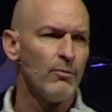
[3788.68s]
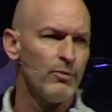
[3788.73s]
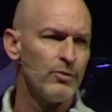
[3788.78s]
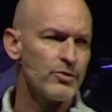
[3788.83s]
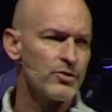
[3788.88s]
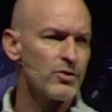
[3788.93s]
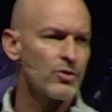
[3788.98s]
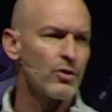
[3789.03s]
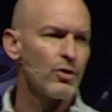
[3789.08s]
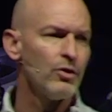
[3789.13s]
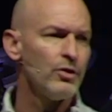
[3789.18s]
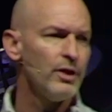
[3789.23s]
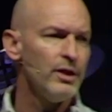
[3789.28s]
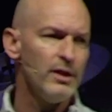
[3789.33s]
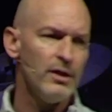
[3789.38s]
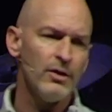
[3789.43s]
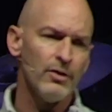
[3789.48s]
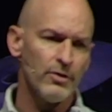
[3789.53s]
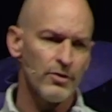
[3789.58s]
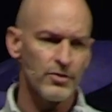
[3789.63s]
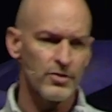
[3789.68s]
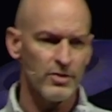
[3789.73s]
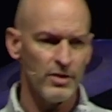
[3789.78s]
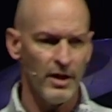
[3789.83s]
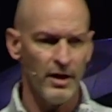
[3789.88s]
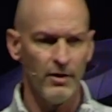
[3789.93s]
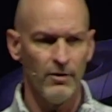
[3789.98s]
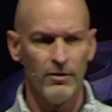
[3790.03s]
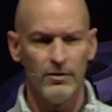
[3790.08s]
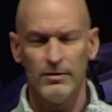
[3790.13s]
almost 30 years
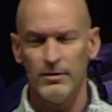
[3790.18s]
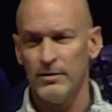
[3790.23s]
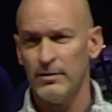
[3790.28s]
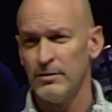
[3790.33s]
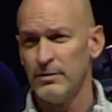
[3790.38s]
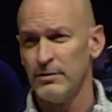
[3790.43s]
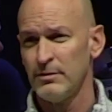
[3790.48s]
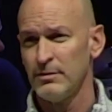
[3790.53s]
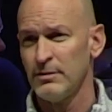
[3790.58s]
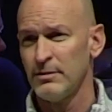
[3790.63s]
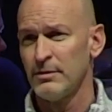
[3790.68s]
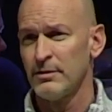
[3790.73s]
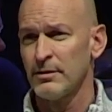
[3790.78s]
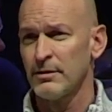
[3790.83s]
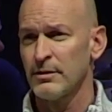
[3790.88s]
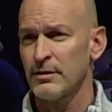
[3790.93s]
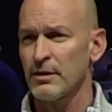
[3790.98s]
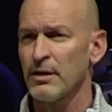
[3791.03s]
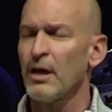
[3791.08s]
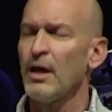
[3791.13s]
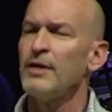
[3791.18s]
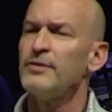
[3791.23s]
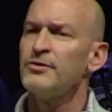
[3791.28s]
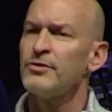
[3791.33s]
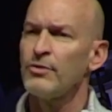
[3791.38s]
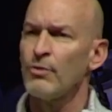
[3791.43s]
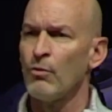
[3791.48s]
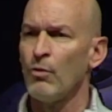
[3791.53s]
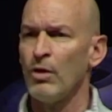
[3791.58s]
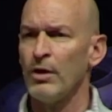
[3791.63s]
now. And
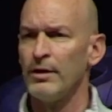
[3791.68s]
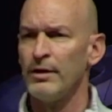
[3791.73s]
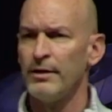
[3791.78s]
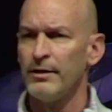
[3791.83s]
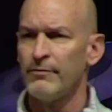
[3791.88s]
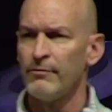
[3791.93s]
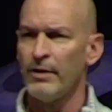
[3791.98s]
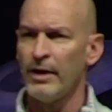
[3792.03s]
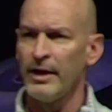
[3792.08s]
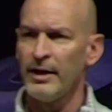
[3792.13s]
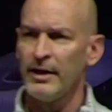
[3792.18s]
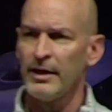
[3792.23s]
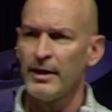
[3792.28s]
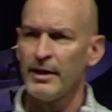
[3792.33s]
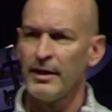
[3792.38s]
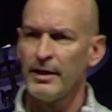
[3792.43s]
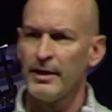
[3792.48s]
God's the one, right?